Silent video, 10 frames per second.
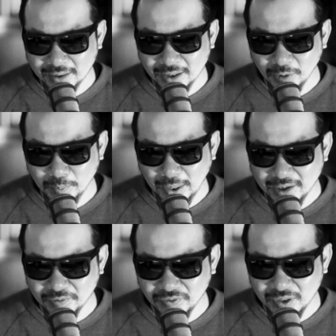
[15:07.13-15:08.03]

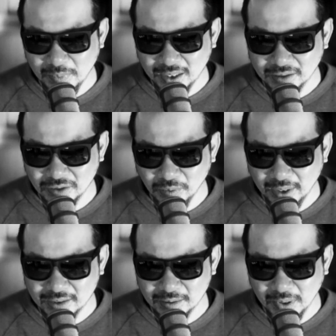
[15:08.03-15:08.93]
$50
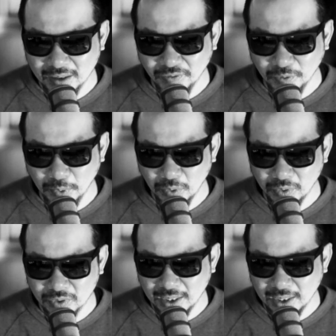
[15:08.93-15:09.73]
US a month for porn.